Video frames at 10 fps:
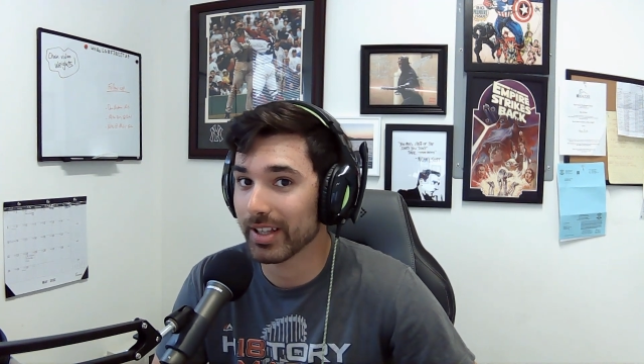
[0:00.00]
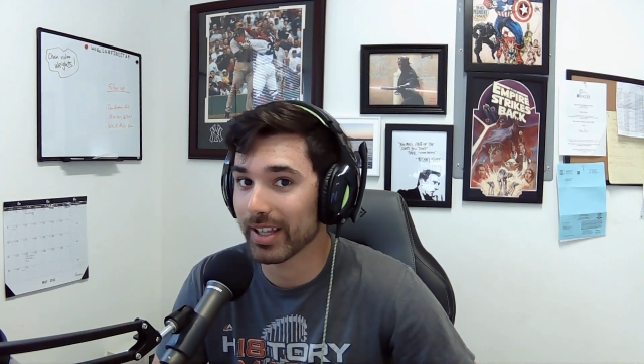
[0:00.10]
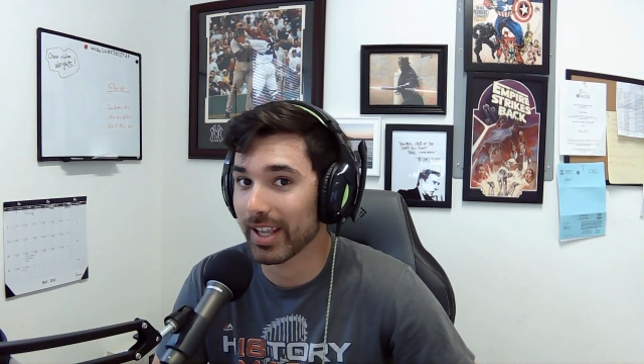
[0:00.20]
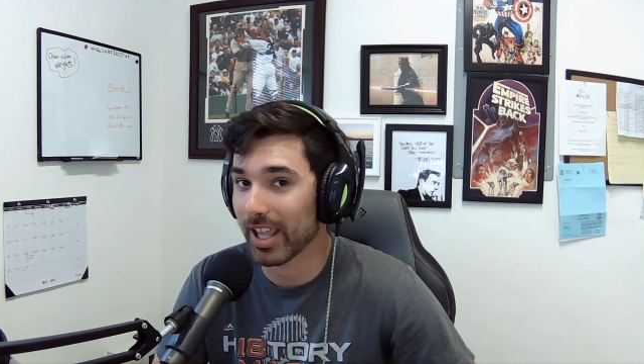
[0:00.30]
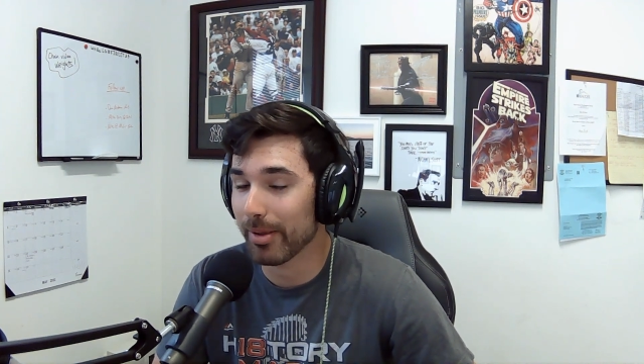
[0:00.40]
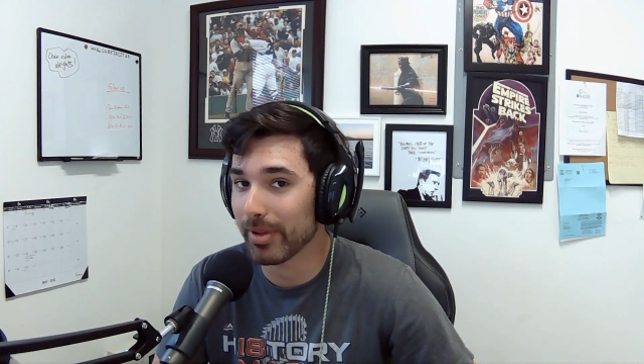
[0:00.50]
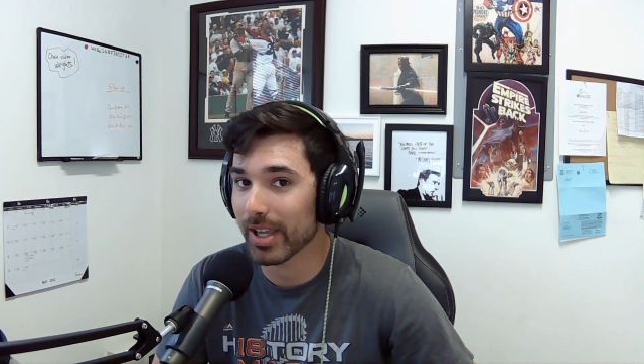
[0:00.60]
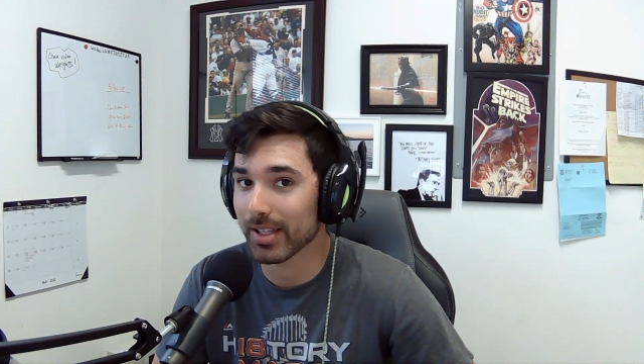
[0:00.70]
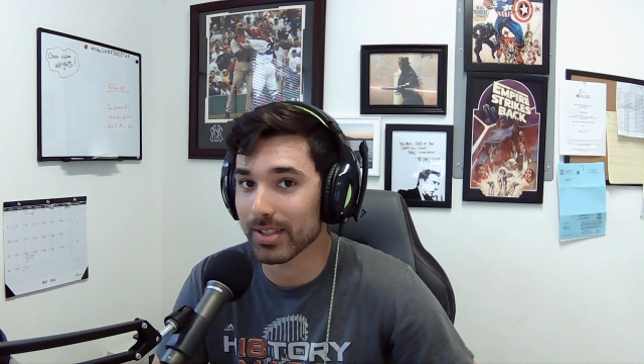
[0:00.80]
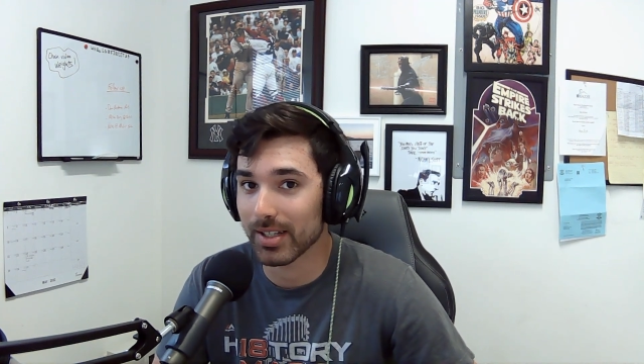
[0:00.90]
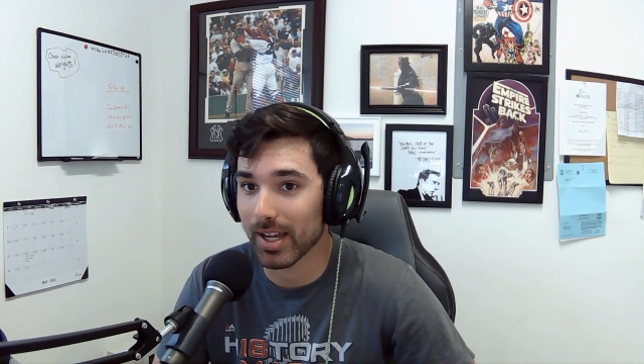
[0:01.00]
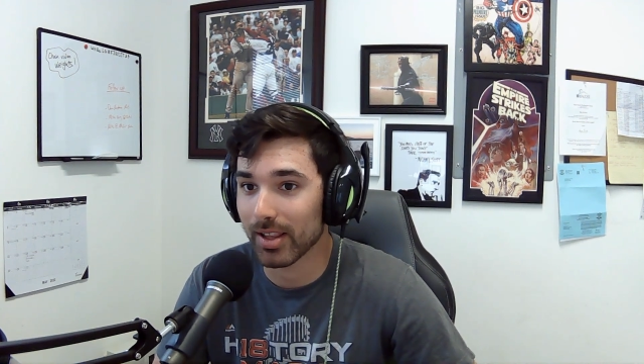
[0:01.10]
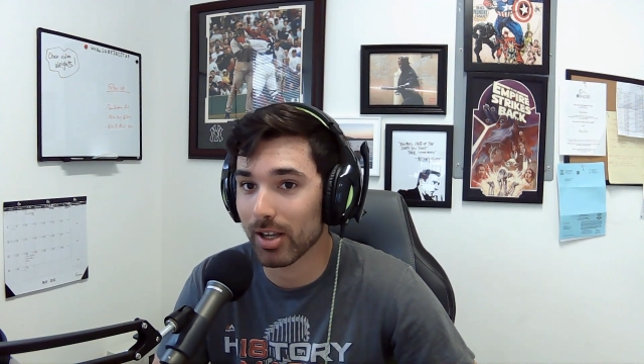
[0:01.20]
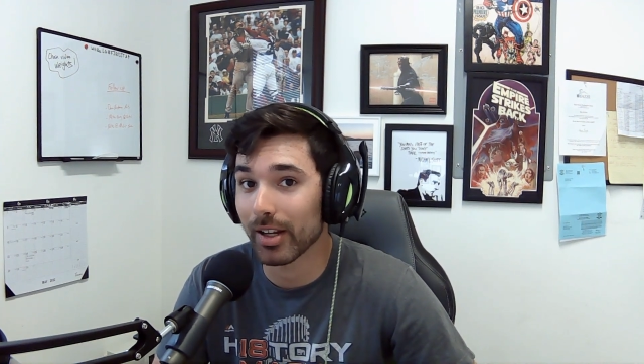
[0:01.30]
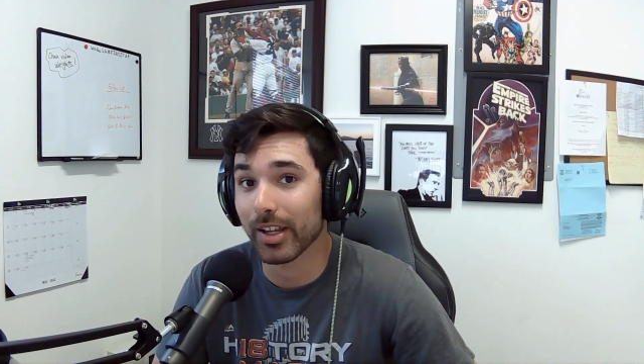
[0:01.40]
like ABS,
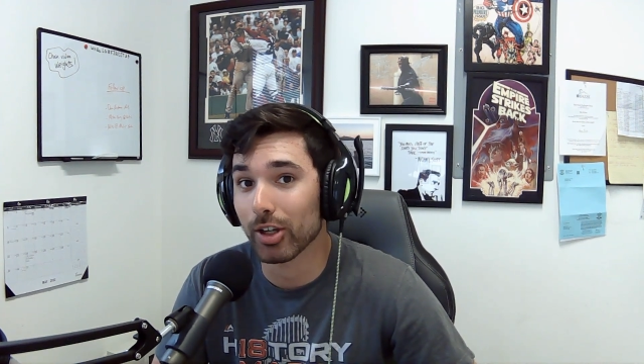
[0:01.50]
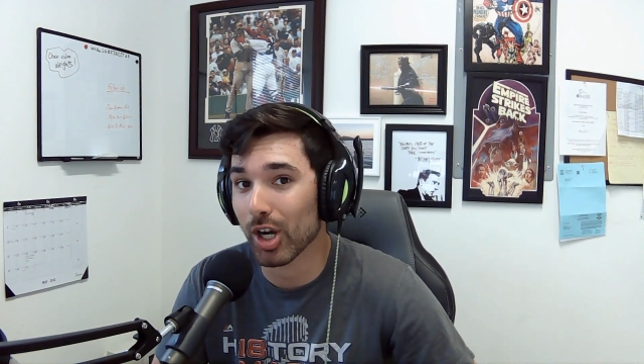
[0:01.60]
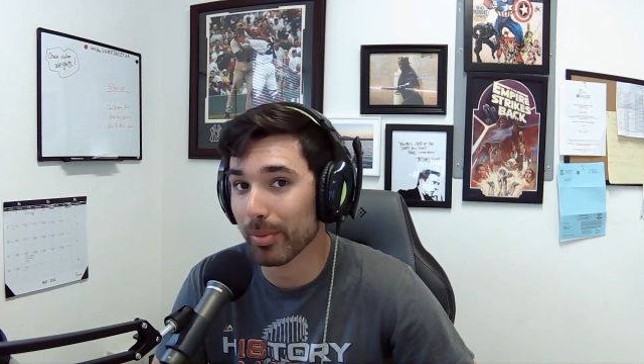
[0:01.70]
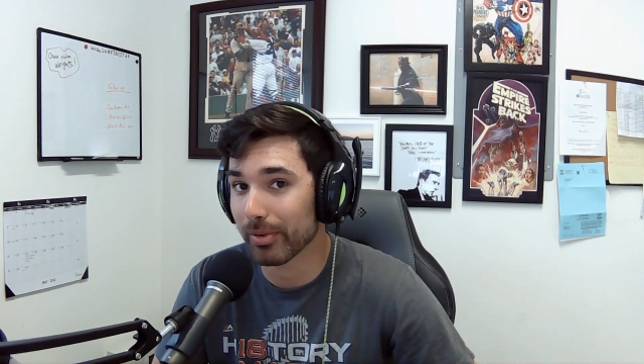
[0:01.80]
nylon, and carbon